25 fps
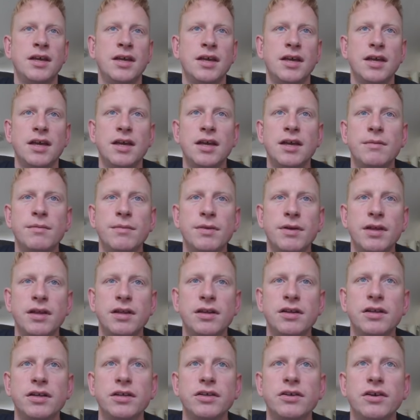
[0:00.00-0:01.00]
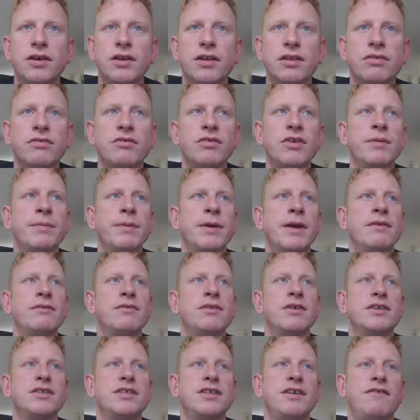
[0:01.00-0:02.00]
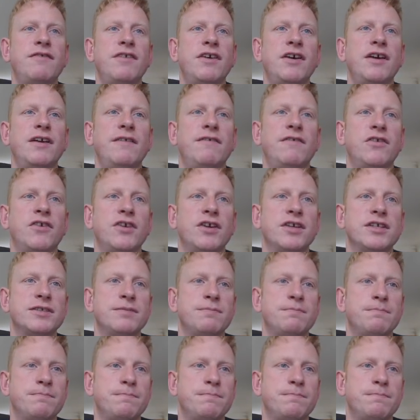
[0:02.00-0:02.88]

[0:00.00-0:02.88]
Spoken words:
and I got £3.95 for it,